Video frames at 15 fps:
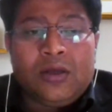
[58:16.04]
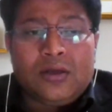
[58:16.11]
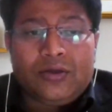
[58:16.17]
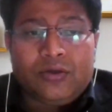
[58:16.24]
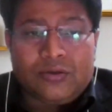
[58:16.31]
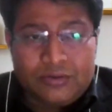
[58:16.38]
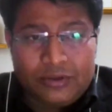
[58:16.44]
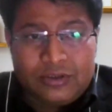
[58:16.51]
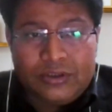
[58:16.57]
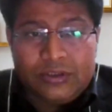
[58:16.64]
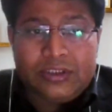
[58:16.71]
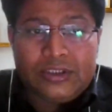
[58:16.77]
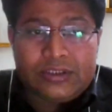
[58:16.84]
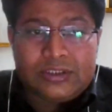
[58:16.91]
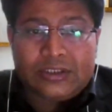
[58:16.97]
you know
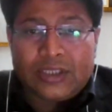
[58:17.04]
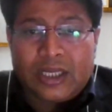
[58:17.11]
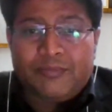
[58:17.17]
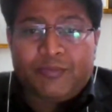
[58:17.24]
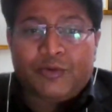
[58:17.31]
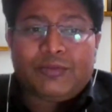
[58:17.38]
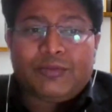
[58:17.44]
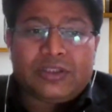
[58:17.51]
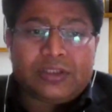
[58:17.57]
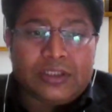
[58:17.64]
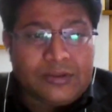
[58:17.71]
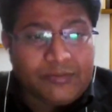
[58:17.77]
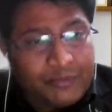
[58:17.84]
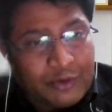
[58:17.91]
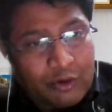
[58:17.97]
this type of the
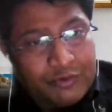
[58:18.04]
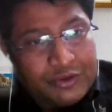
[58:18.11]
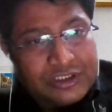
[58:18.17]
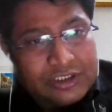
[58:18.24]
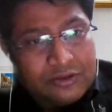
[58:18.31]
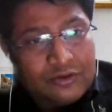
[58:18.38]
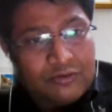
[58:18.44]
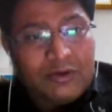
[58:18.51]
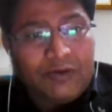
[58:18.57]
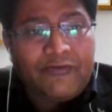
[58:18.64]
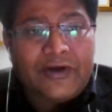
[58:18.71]
thing provision you will